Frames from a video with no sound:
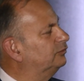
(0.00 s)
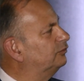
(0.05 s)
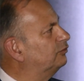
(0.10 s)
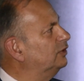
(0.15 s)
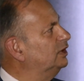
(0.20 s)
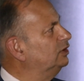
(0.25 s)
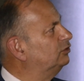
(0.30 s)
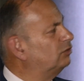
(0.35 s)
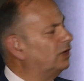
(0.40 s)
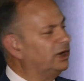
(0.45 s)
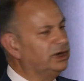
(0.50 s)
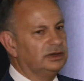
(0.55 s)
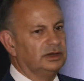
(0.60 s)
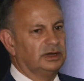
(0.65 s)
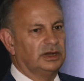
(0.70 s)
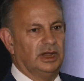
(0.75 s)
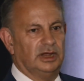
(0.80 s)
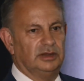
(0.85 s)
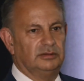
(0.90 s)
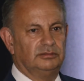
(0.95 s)
free trade
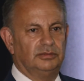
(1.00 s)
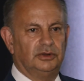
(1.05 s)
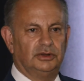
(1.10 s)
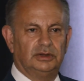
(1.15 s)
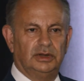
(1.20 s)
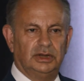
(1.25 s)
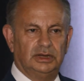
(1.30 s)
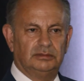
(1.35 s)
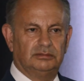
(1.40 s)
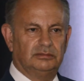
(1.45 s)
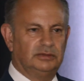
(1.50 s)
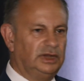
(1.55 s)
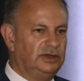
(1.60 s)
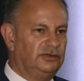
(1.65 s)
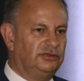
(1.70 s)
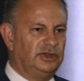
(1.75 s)
again, but they, they